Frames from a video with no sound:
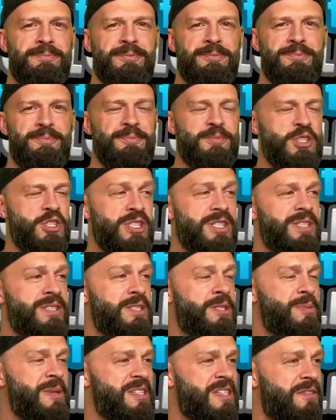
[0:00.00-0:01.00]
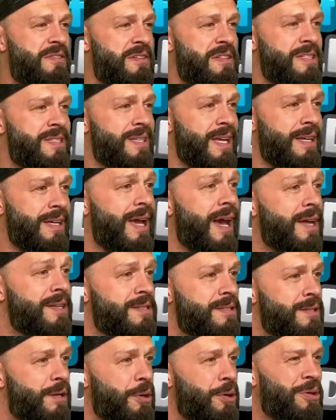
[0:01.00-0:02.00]
she didn't specifically say yes,
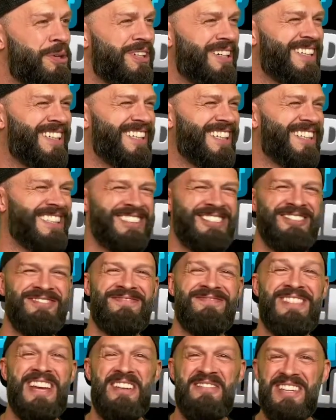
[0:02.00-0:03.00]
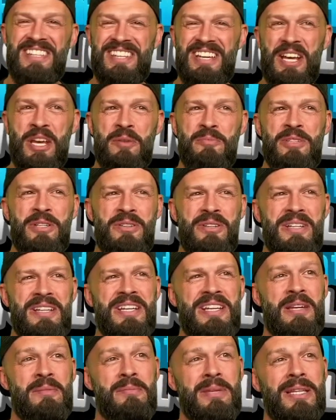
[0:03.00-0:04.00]
so maybe the community
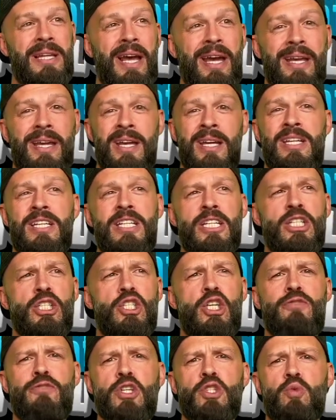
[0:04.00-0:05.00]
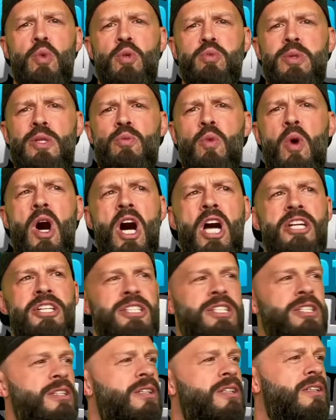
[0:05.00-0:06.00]
can be like, give us what we
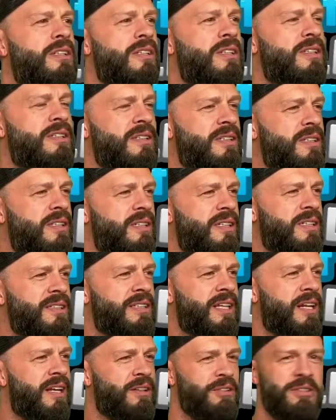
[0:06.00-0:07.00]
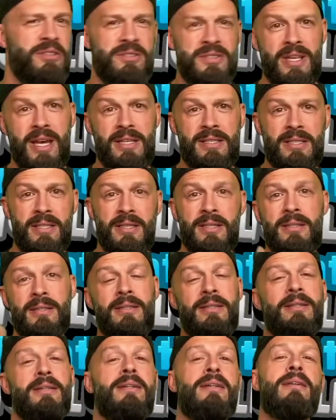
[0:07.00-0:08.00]
want. And then I'll use that to
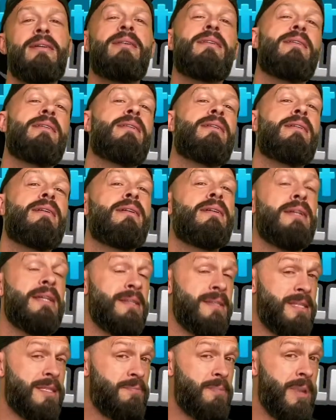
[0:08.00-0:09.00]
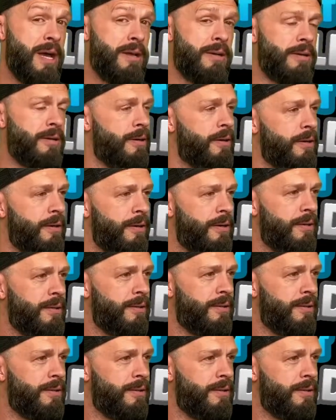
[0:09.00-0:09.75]
inspire her